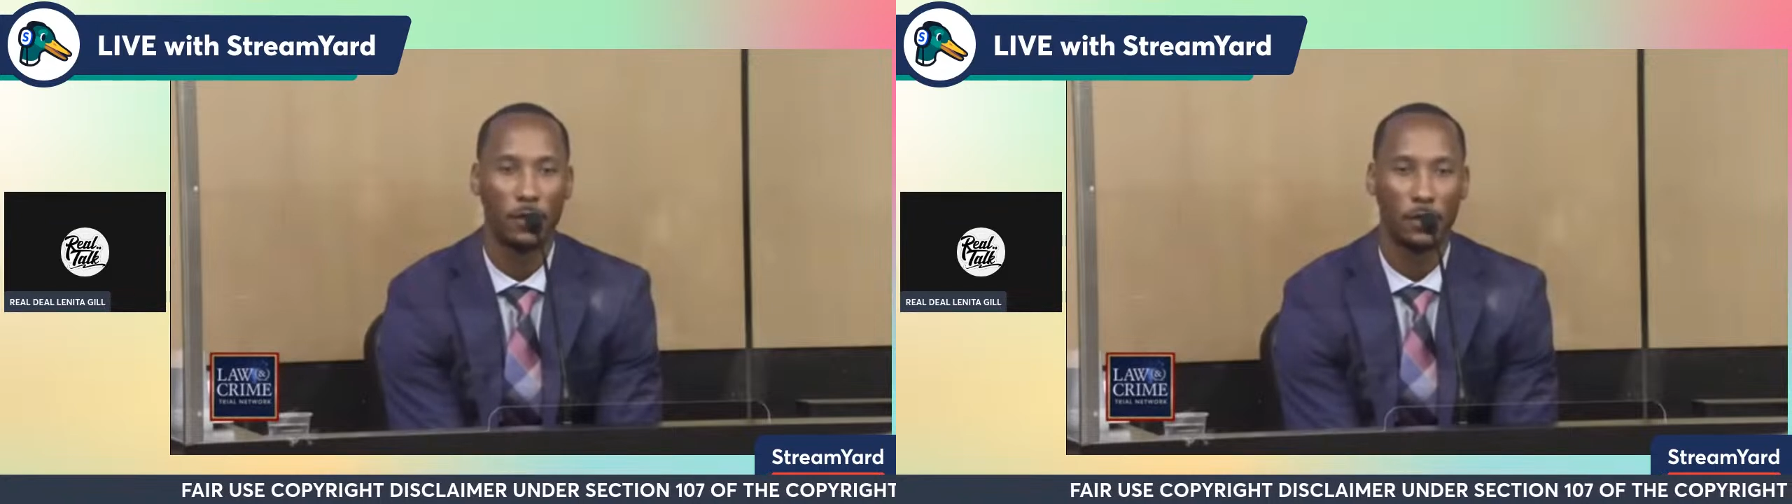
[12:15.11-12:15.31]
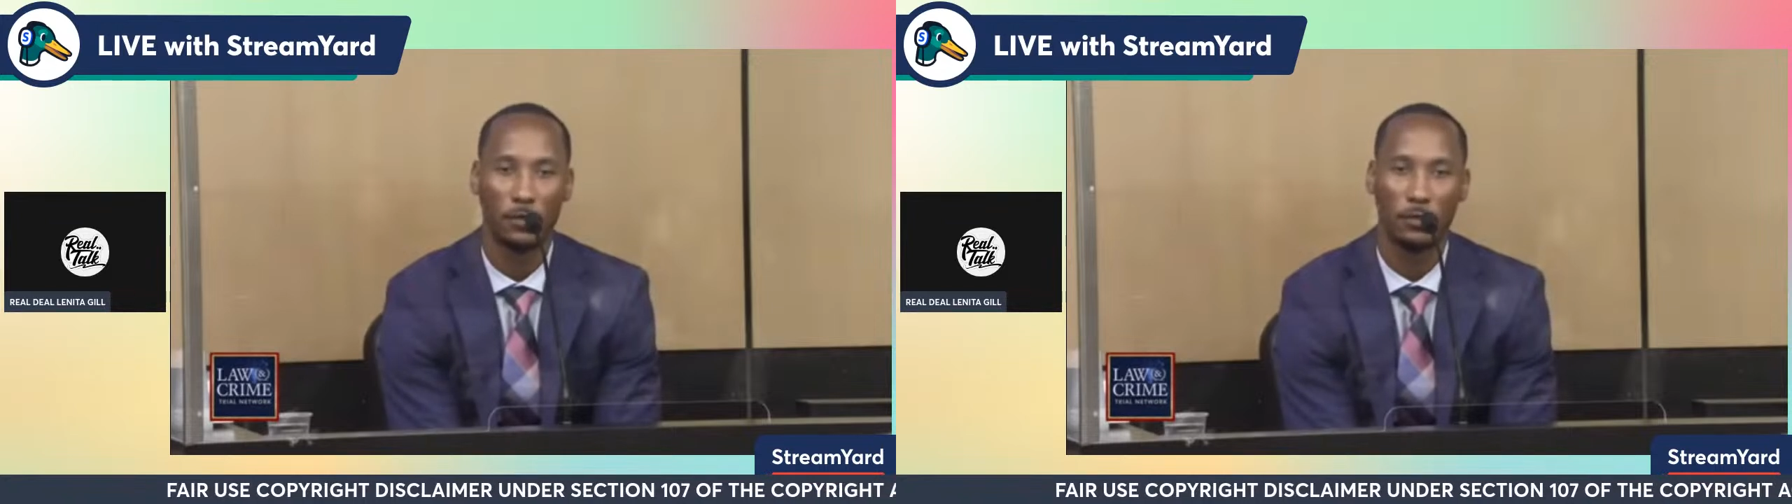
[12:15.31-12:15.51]

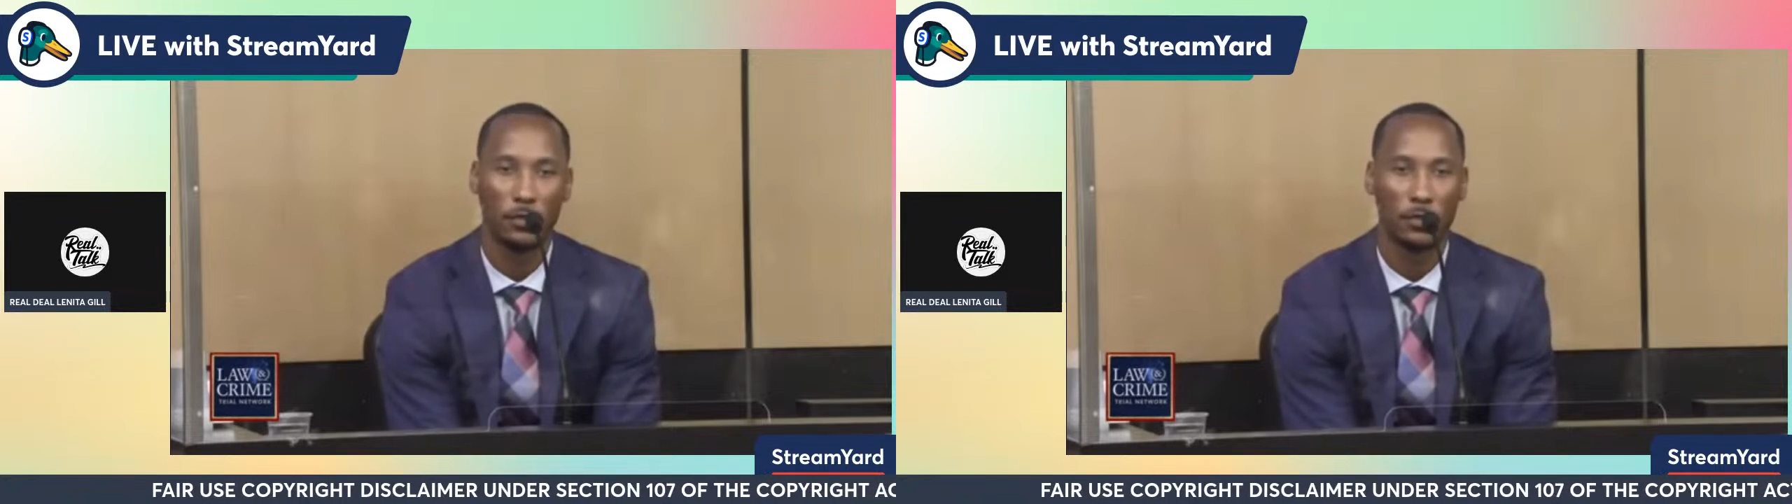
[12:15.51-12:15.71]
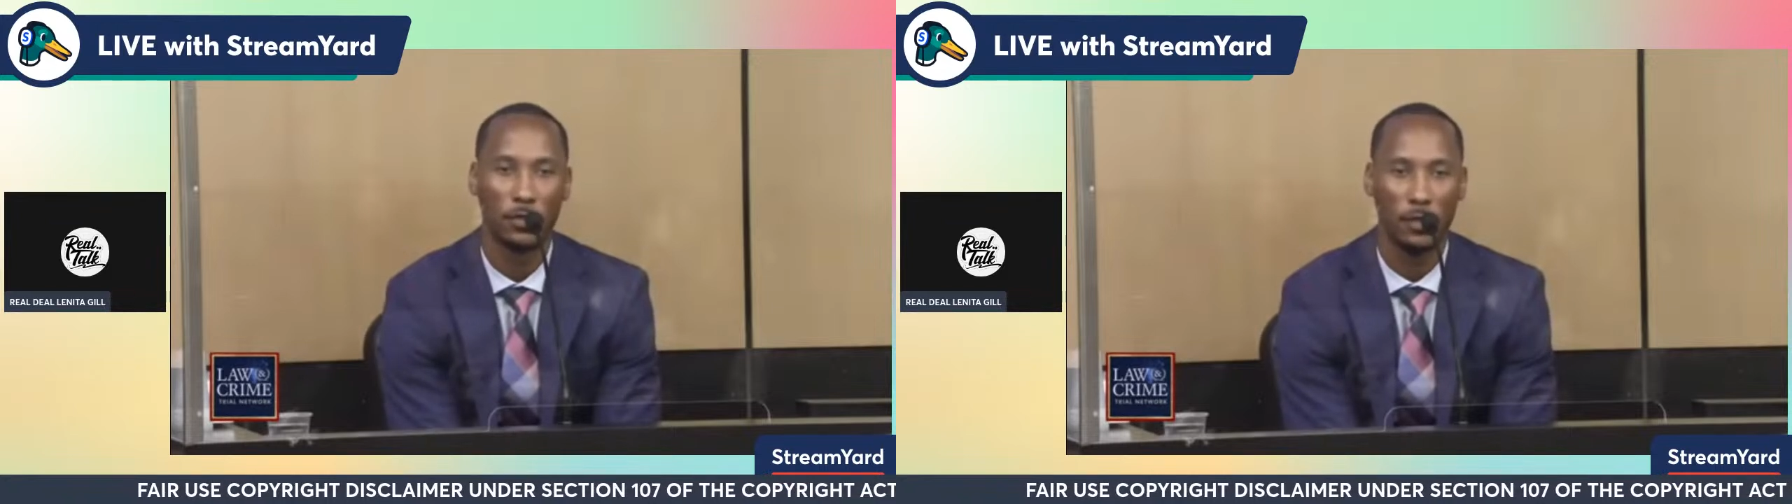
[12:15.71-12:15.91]
Like
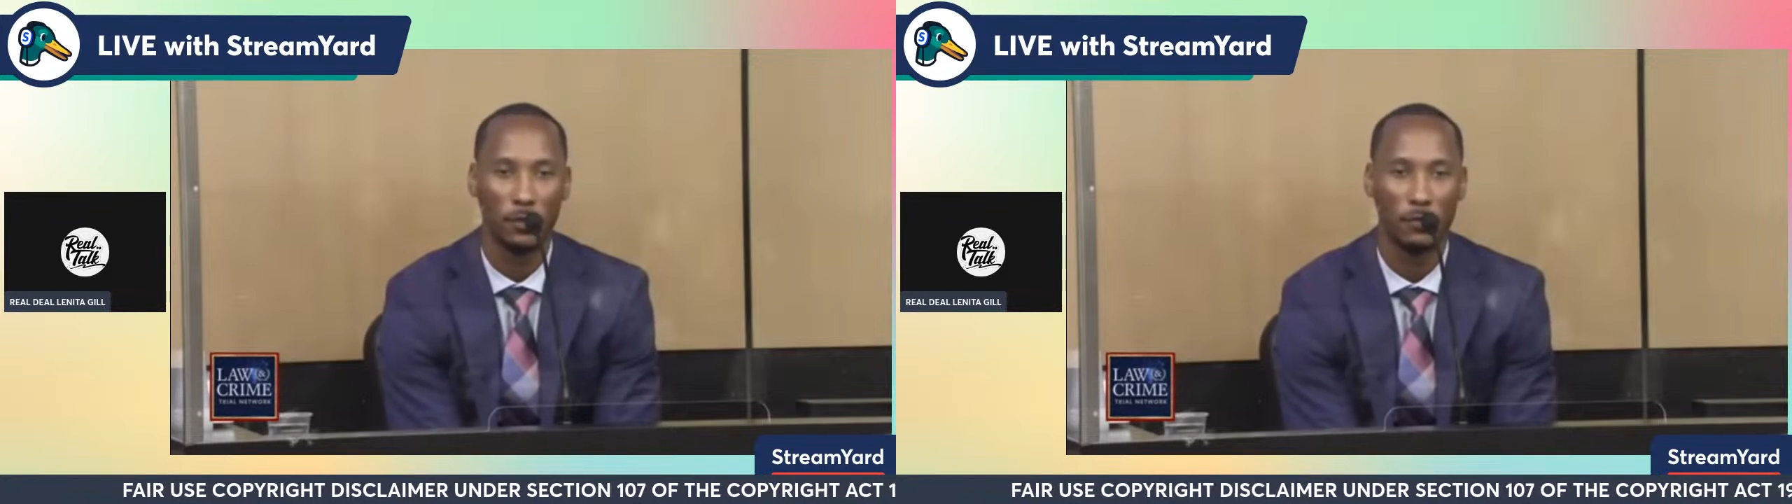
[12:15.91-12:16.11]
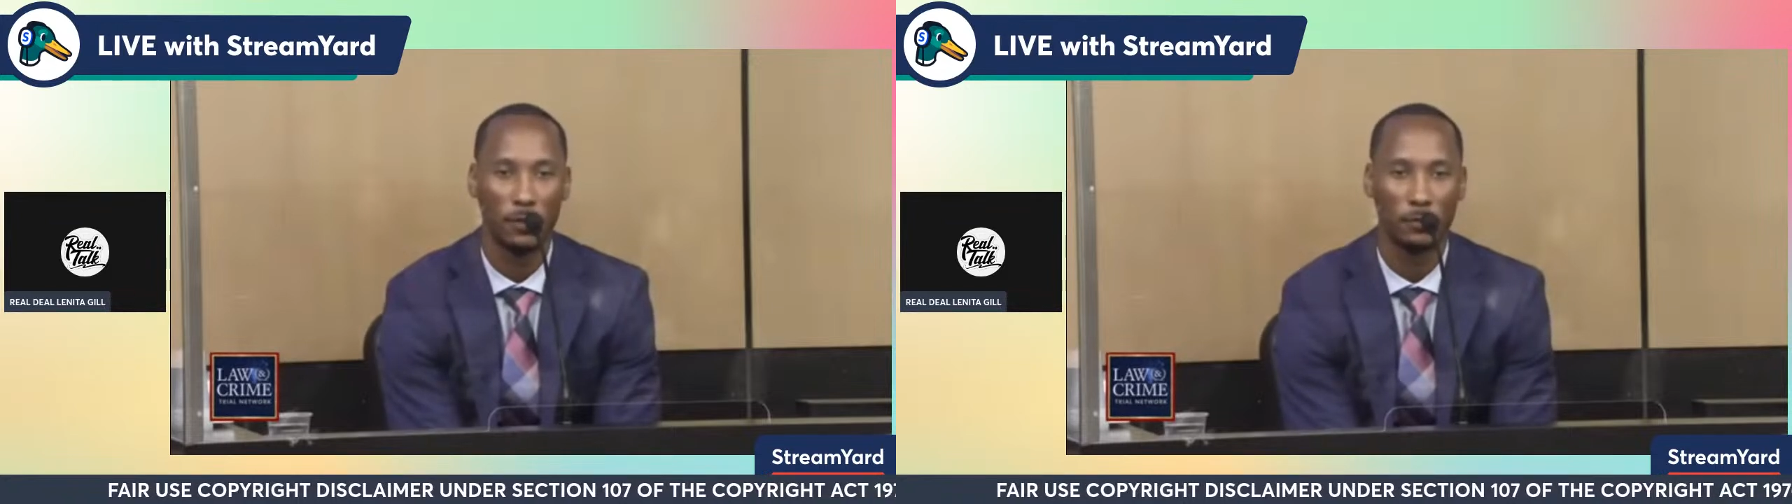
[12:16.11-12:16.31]
just leave.